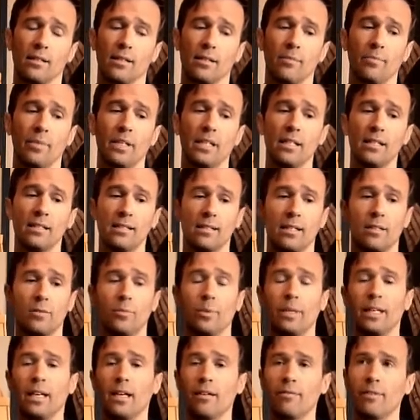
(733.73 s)
the meanings that
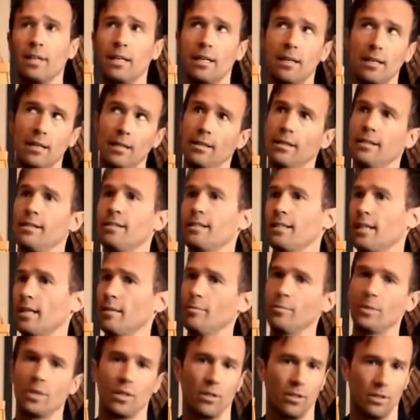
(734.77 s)
we have the
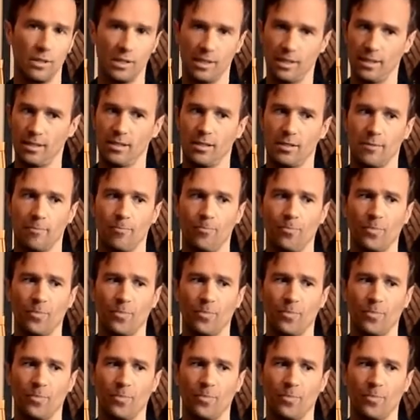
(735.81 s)
same dances.